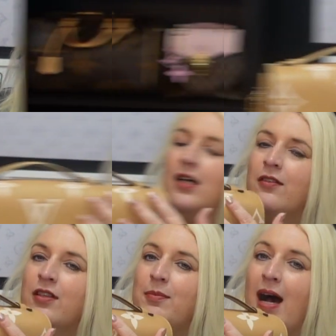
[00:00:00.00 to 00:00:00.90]
I
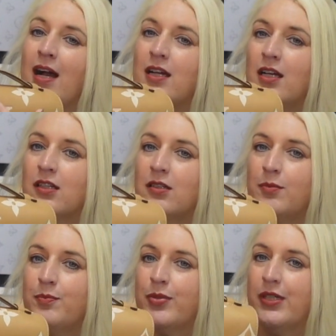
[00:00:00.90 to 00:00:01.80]
love the
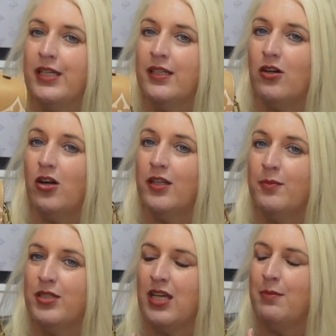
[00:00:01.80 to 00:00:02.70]
bicolor print on the
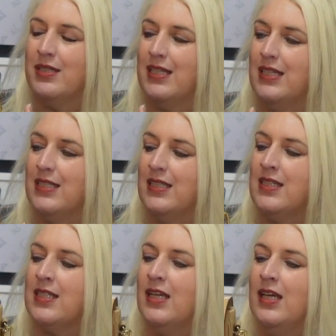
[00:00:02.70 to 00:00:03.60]
Pochette Métis.